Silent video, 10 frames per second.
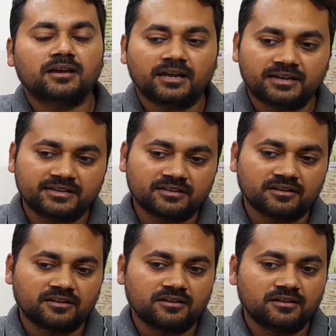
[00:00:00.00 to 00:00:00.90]
and
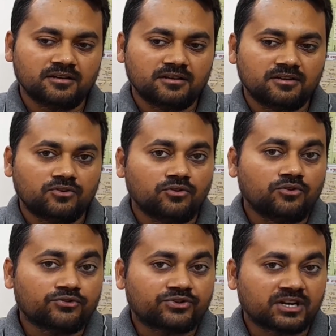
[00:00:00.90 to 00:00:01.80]

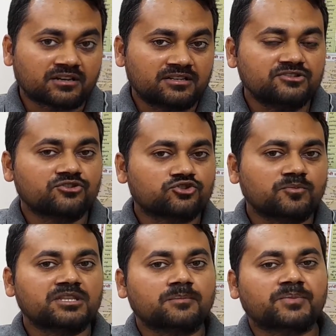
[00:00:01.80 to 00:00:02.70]
Uttarakhand used to
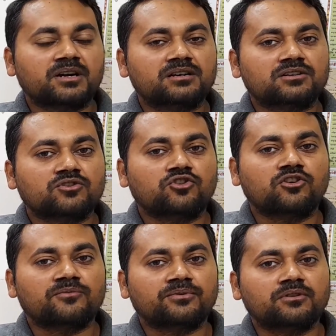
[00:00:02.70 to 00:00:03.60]
be the part
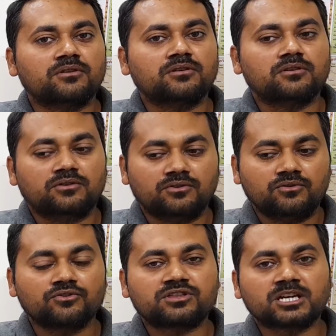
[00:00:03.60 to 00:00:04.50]
of
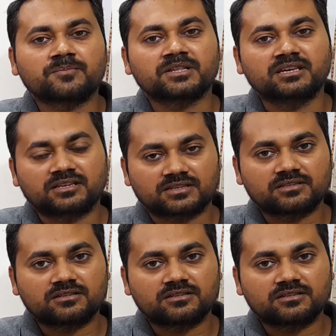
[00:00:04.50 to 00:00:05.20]
Uttar Pradesh.